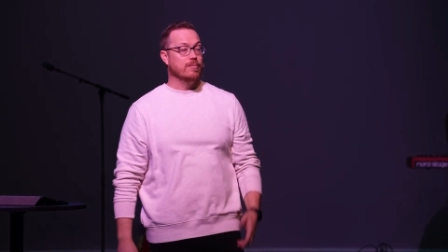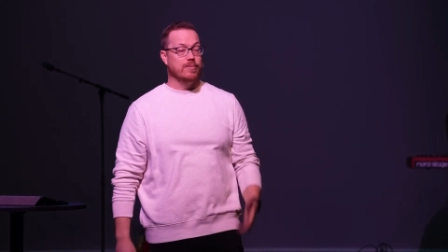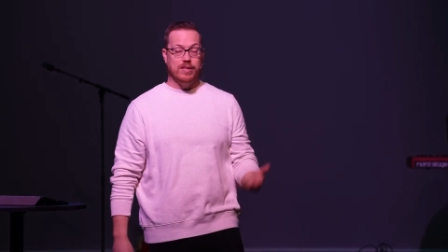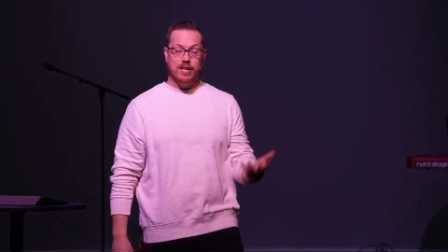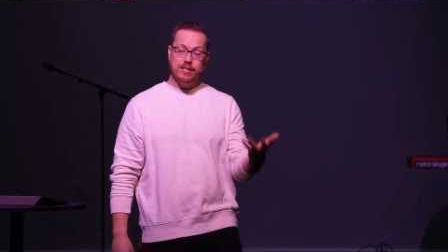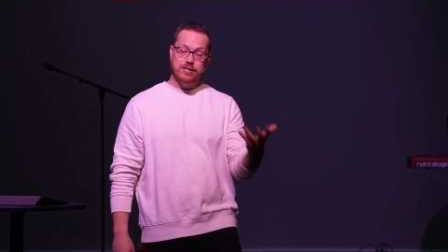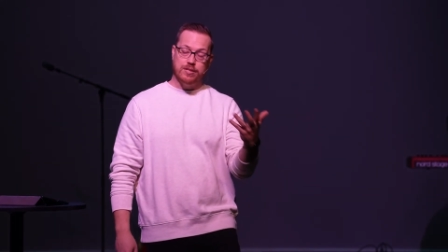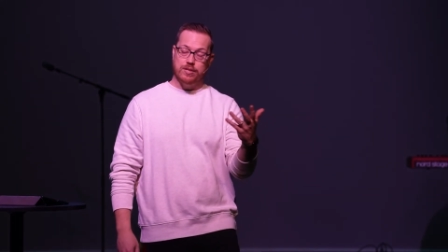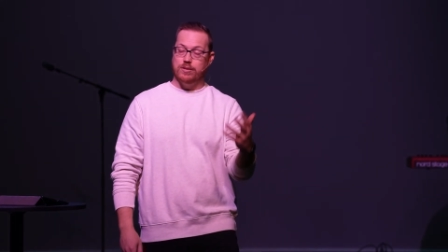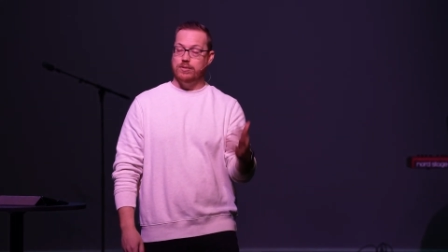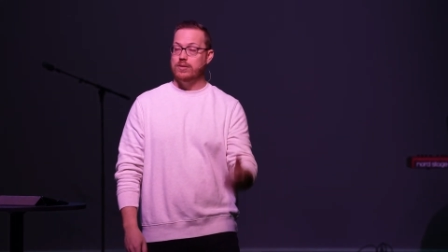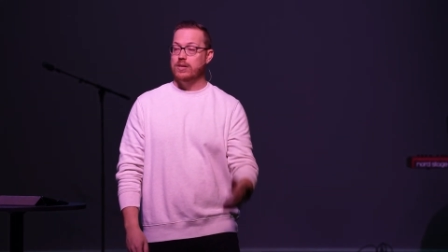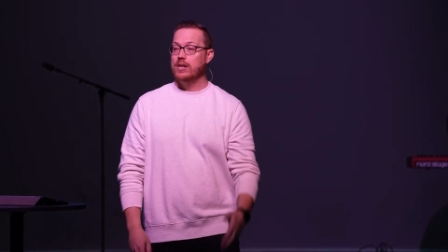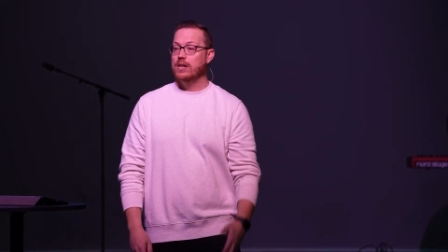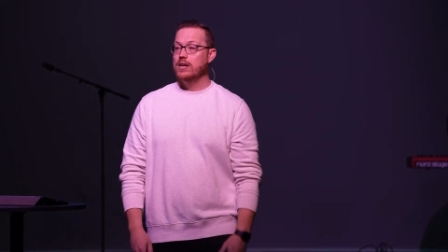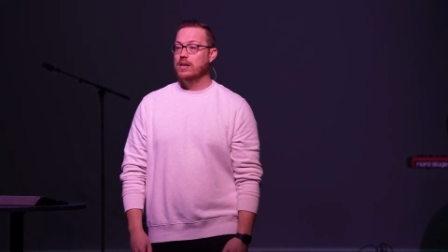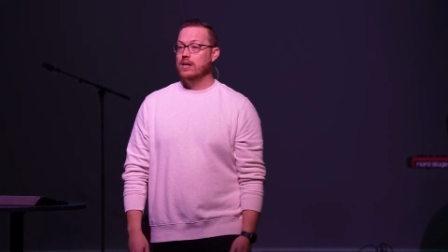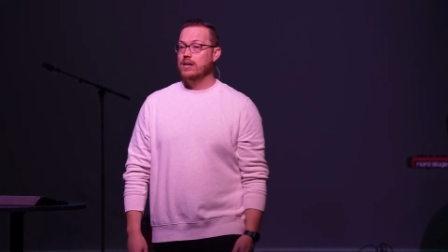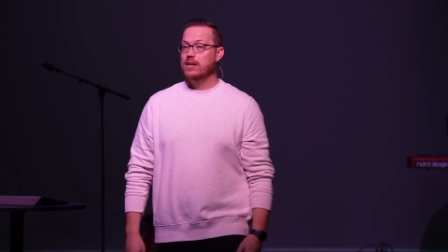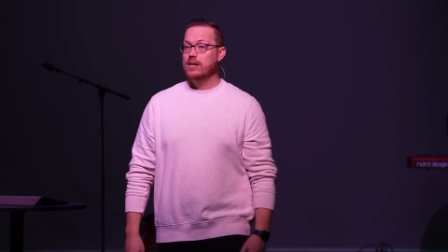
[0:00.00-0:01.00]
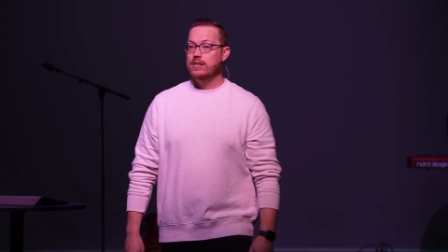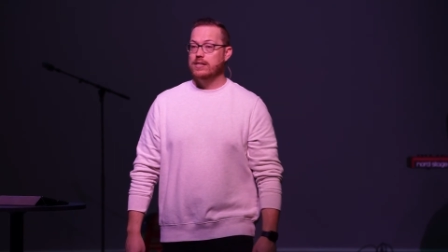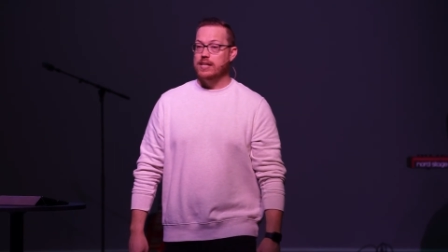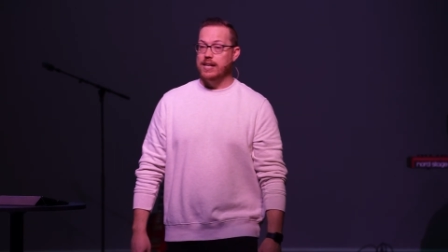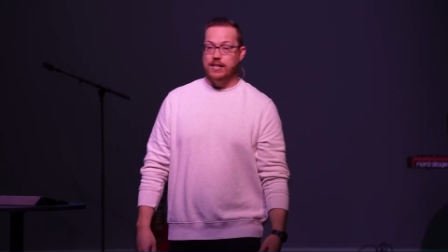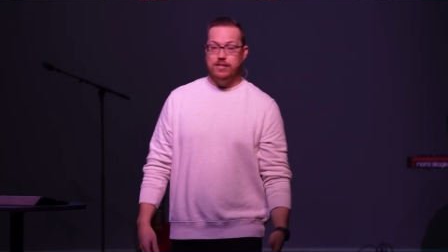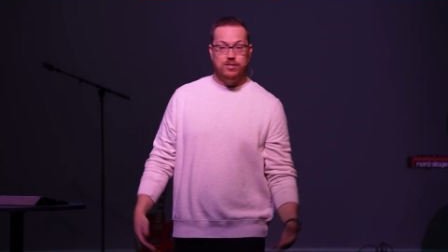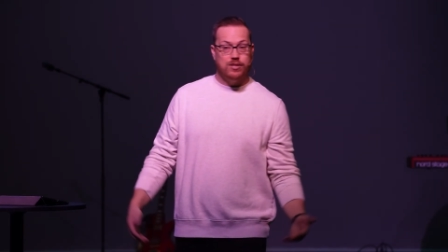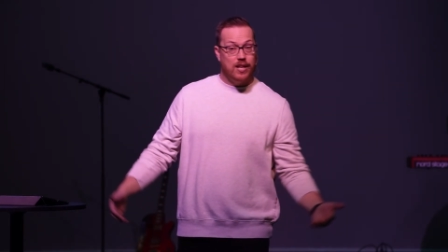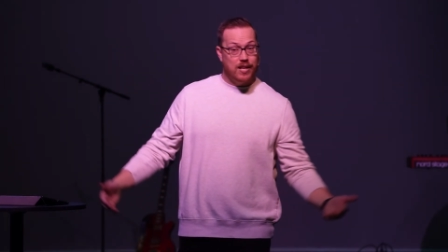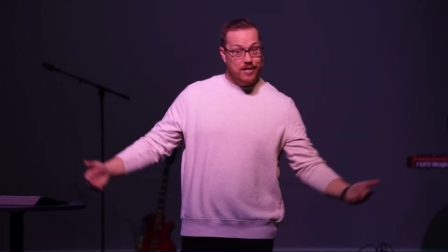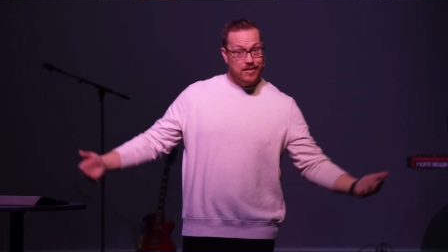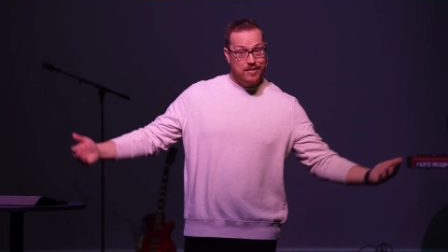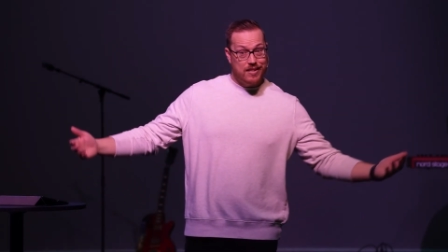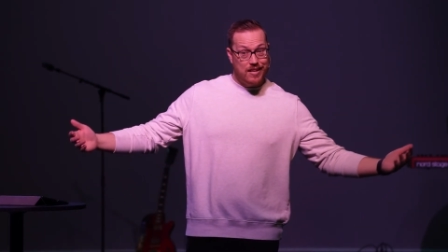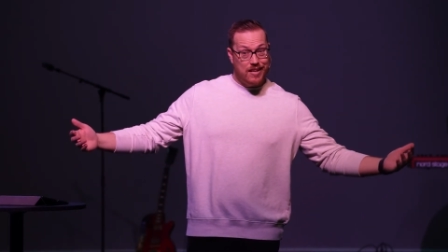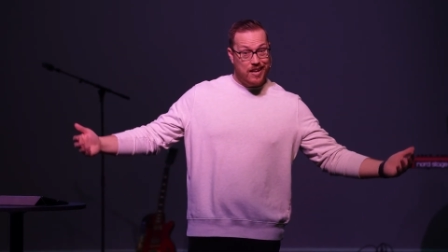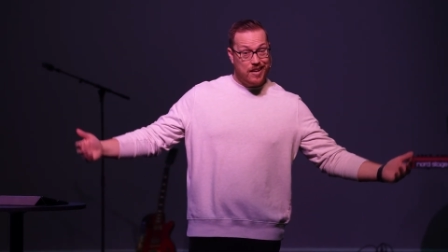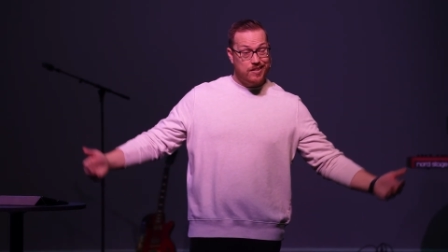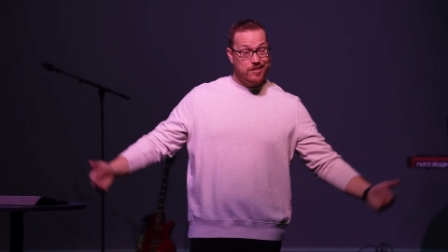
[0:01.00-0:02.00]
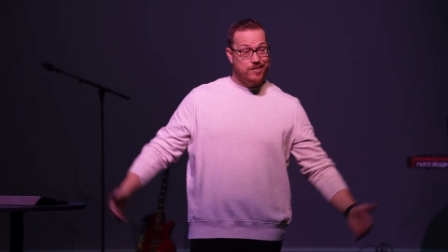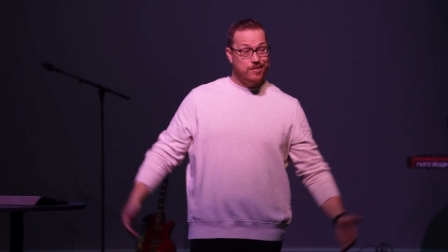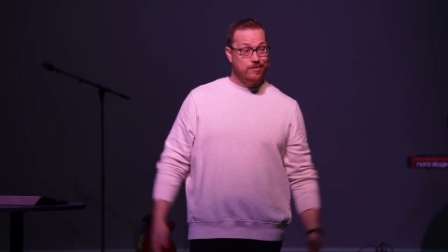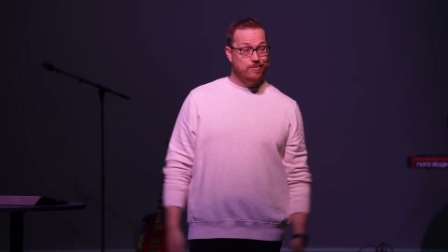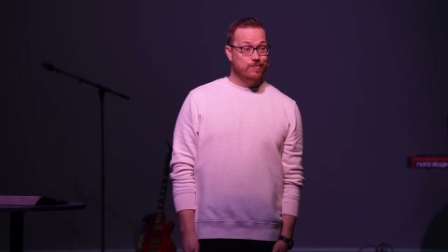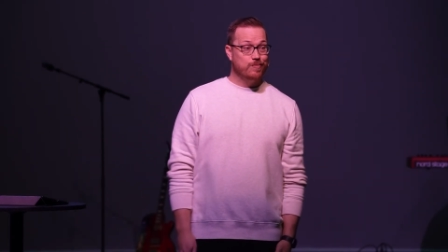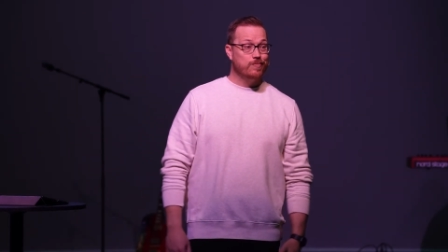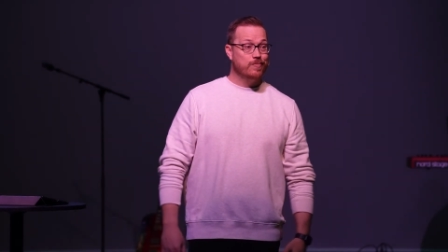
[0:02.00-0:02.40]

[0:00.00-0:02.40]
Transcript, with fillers: If that's you, today's your day to say yes.